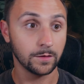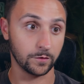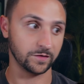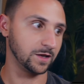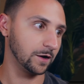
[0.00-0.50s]

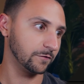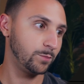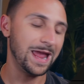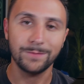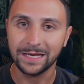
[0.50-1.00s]
There's a ton of
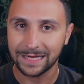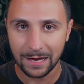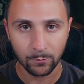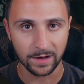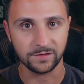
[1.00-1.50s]
payment
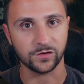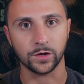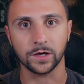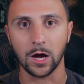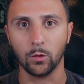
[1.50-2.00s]
gateways you
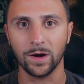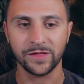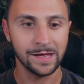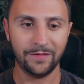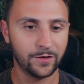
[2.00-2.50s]
could go
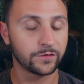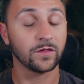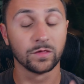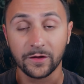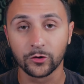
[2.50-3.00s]
with, and there's
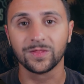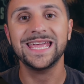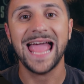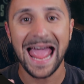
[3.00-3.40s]
literally